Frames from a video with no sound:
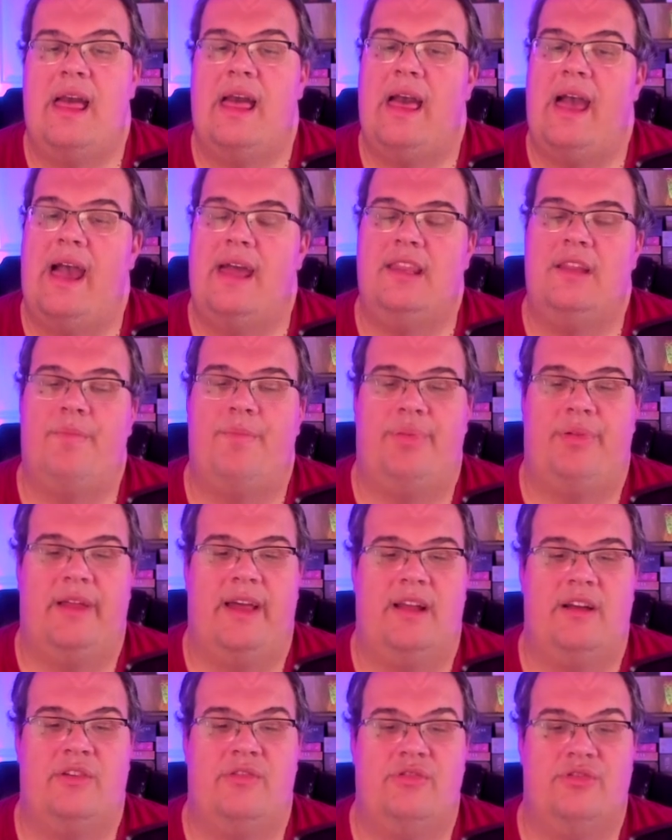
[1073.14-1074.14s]
Any
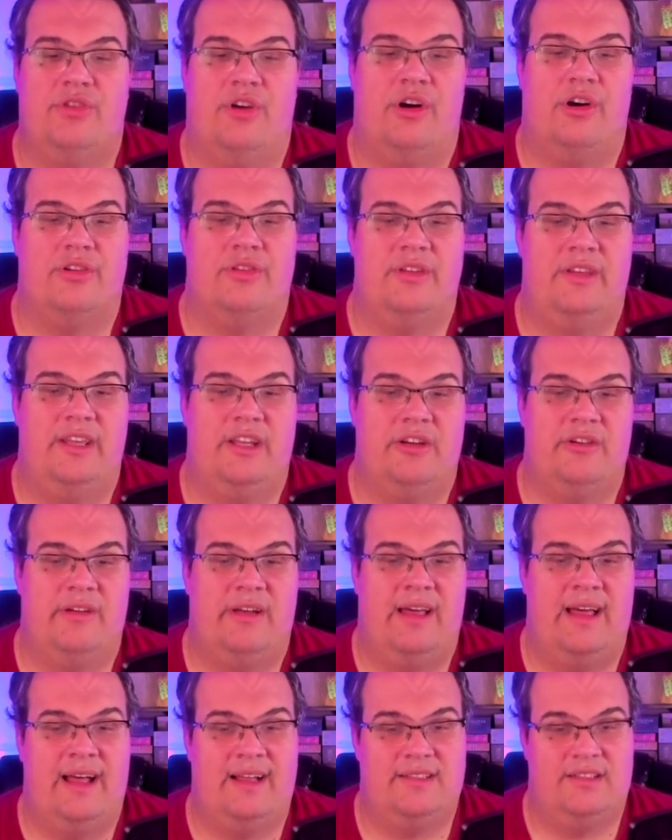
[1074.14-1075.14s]
player whose alter ego
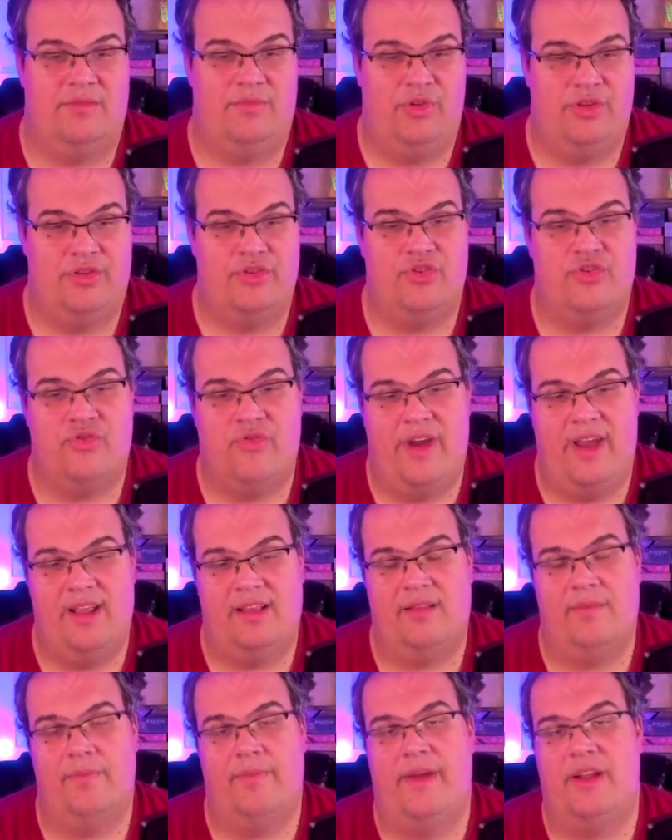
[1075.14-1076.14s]
has a mutant trait
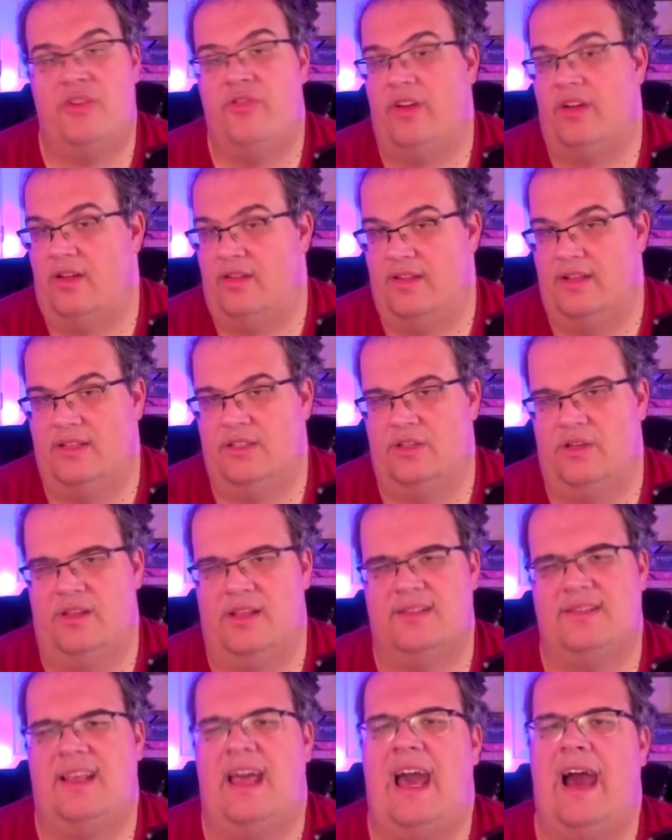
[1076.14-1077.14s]
may trigger this. So it
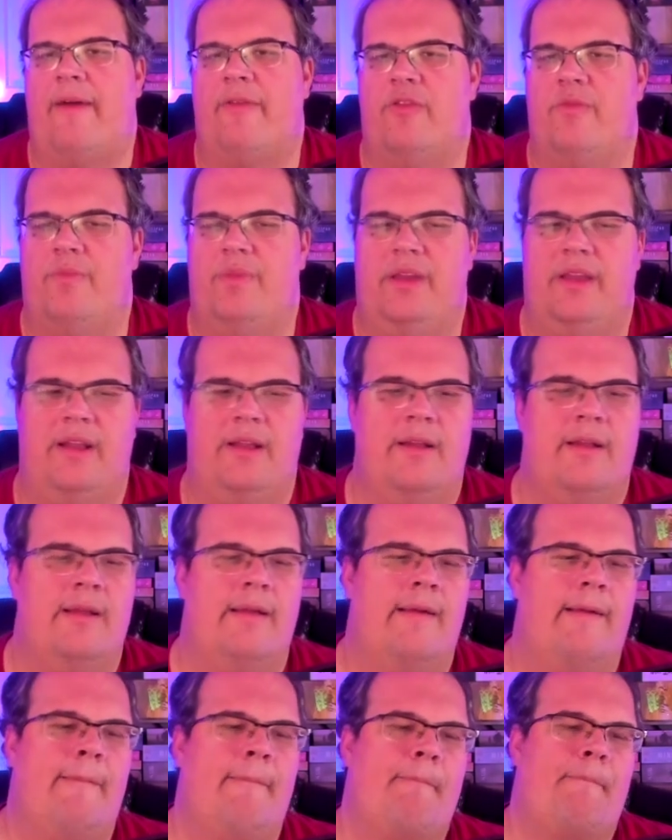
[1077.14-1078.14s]
doesn't have to be
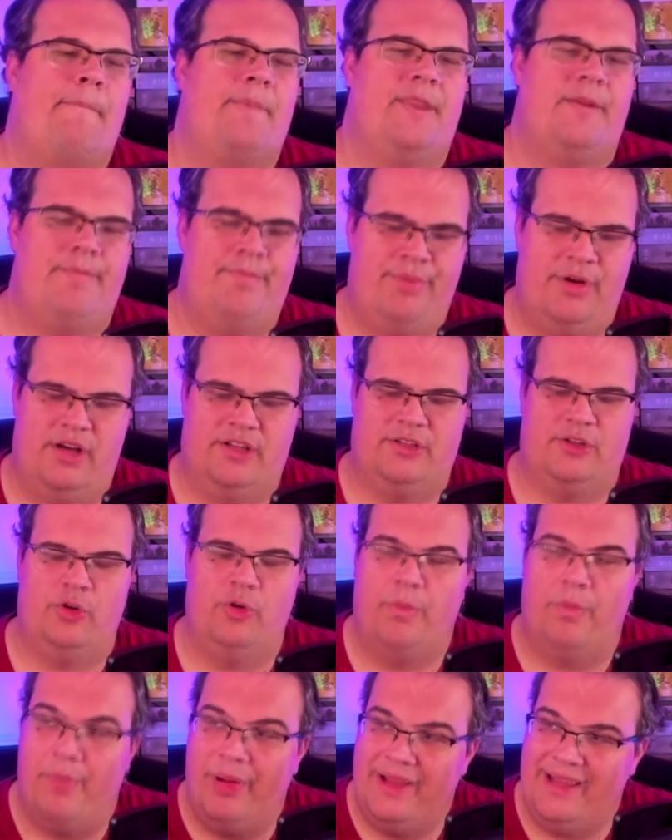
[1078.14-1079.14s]
the person
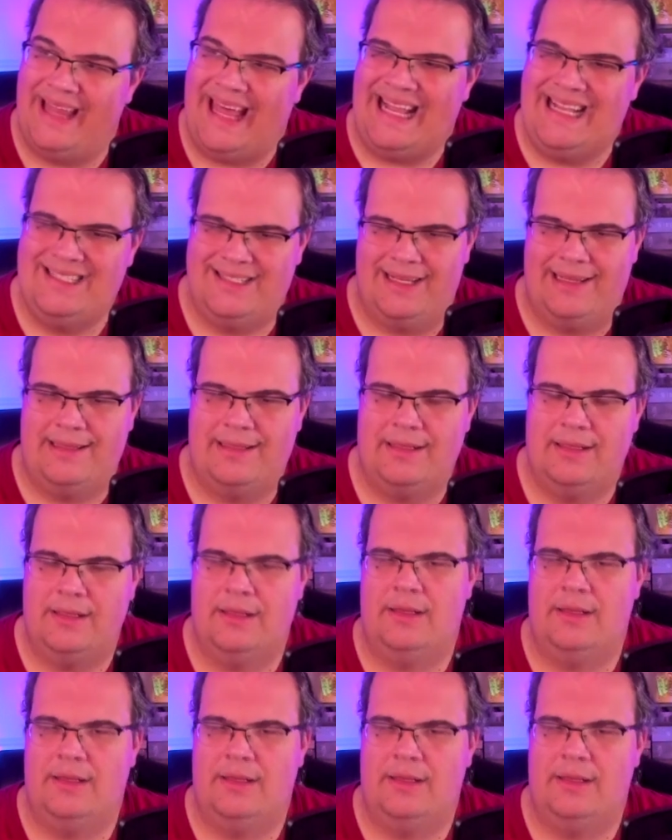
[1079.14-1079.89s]
who plays it.